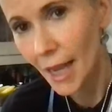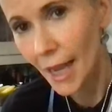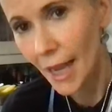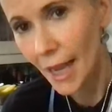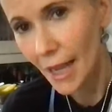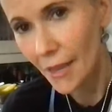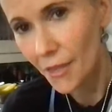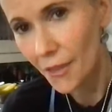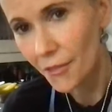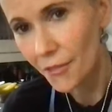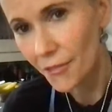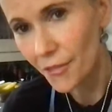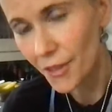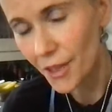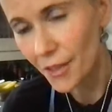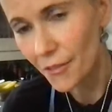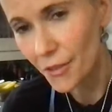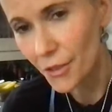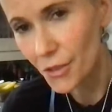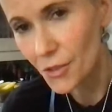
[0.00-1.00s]
And the
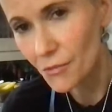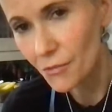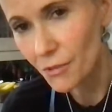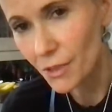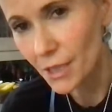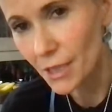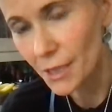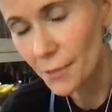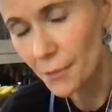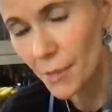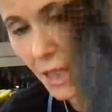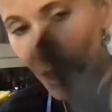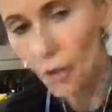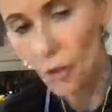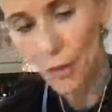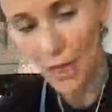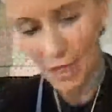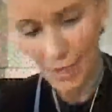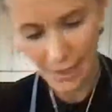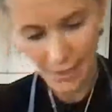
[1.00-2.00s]
flavor is really mellow,
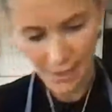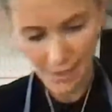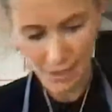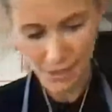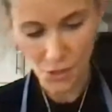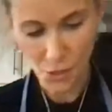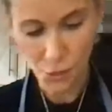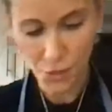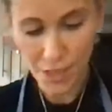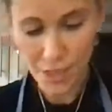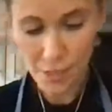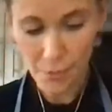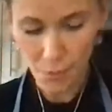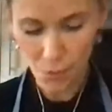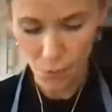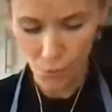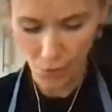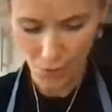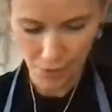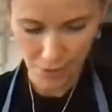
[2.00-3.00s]
and it's a squeezable
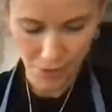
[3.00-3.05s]
one.